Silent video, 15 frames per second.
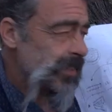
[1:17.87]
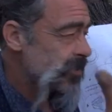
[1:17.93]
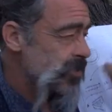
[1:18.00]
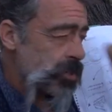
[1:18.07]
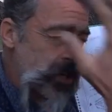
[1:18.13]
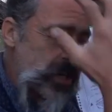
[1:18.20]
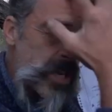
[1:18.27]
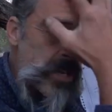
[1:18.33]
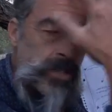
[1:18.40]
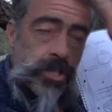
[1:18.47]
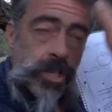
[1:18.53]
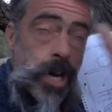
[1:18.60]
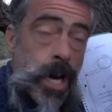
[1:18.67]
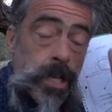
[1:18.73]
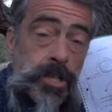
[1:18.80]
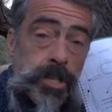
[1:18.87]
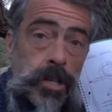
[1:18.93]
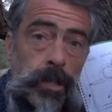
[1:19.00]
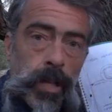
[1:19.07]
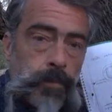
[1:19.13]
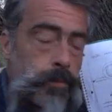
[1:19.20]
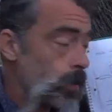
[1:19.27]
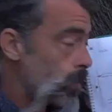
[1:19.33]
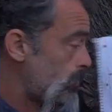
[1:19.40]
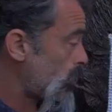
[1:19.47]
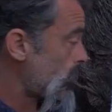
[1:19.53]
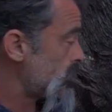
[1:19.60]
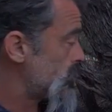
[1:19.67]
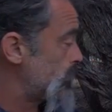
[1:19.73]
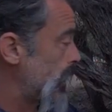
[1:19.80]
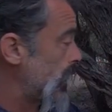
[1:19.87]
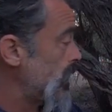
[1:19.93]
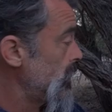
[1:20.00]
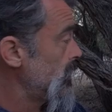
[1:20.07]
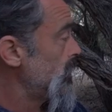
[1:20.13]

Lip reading: just constantly bombards me.